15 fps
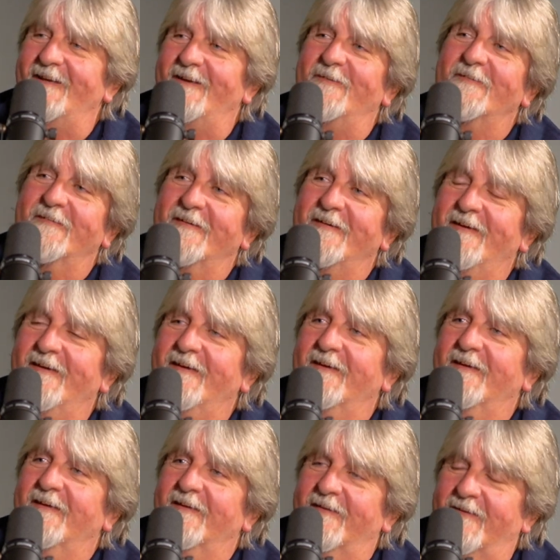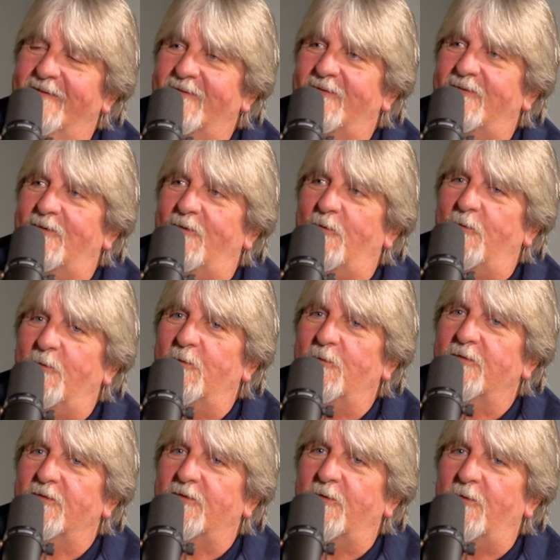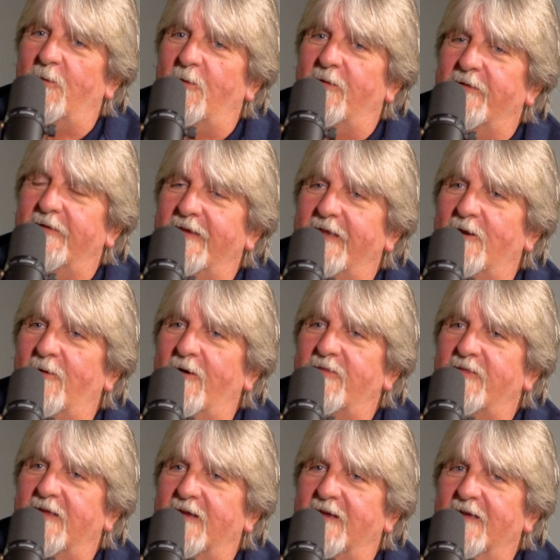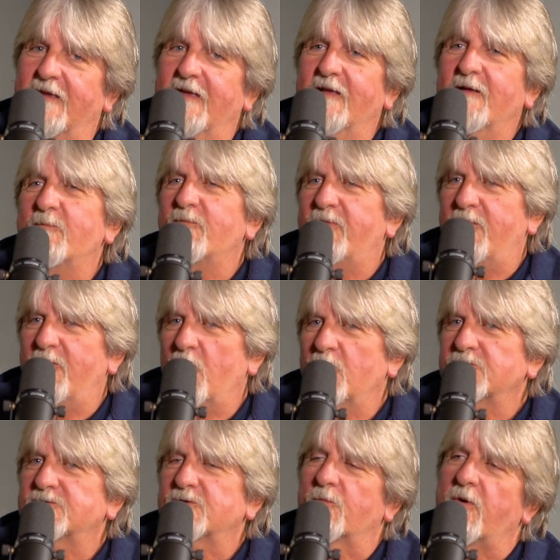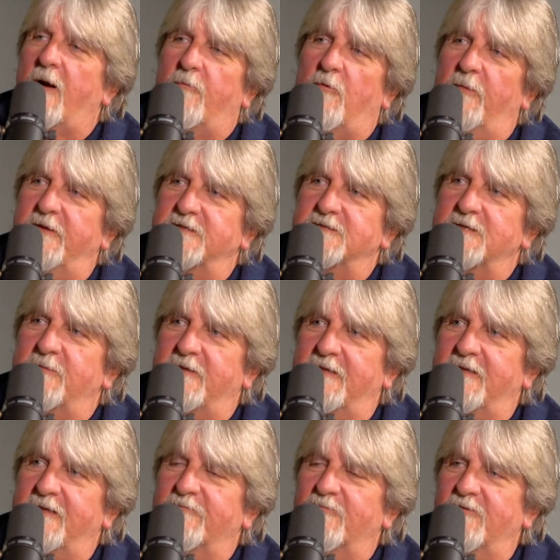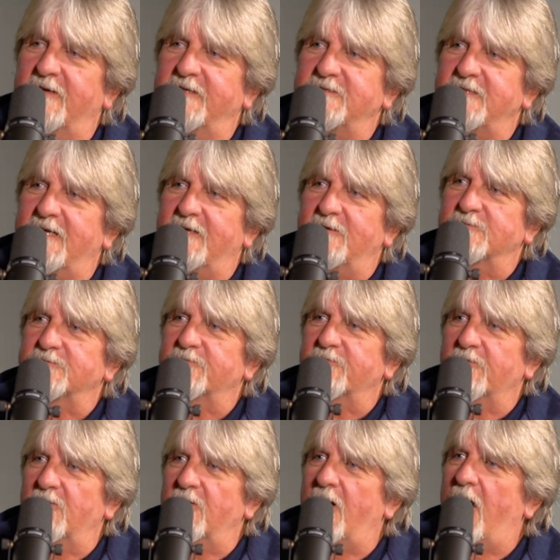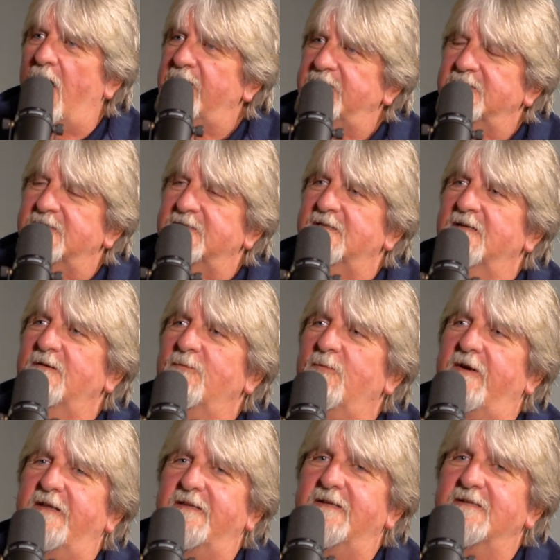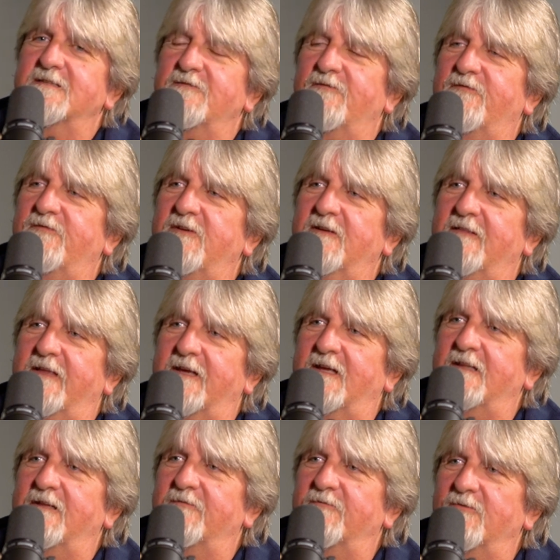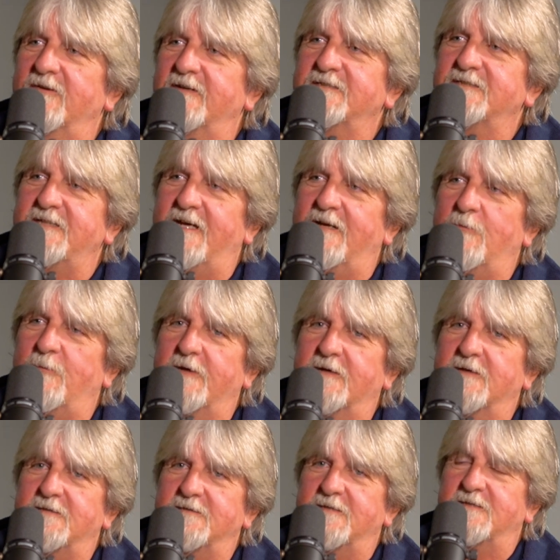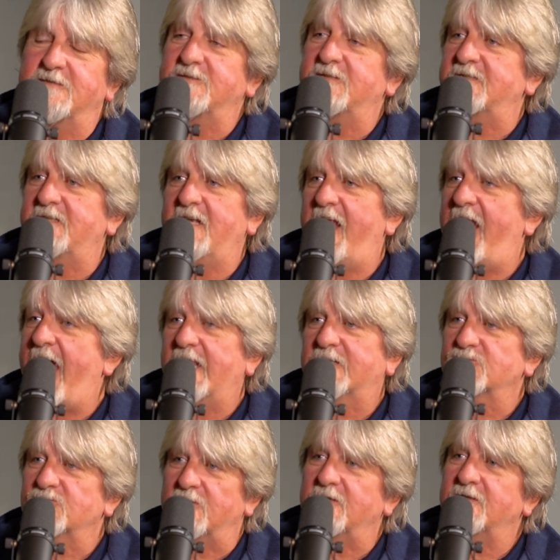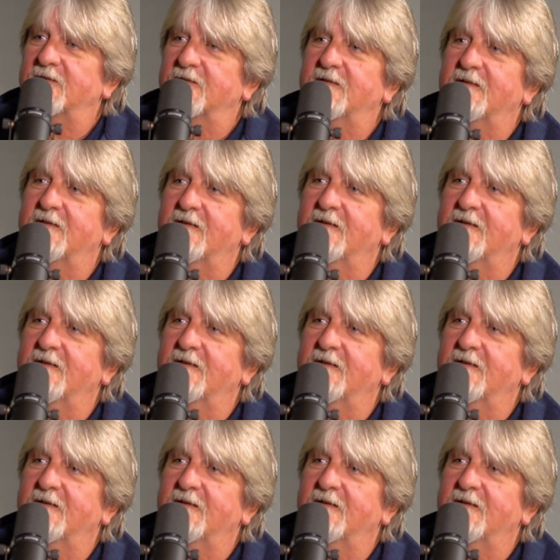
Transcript: You know? Yeah. So, you know, I think those are probably some of the differentiators for us, but it doesn't feel like a differentiator because it's just natural.